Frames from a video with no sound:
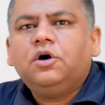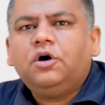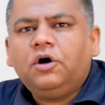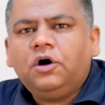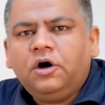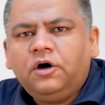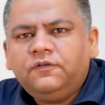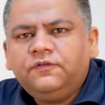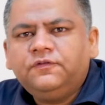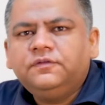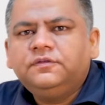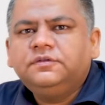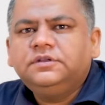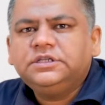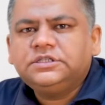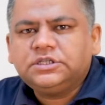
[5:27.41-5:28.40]

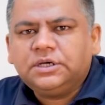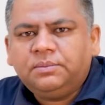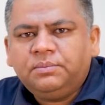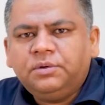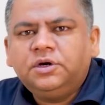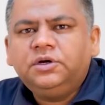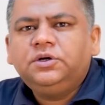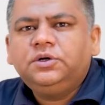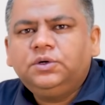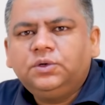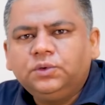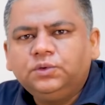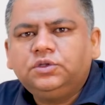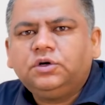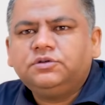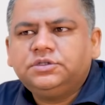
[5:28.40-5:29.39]
of December
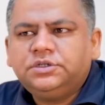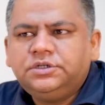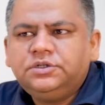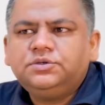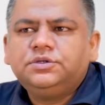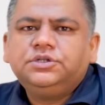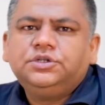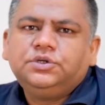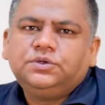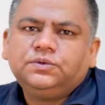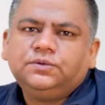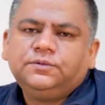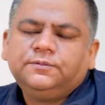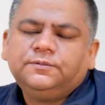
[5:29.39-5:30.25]
2022.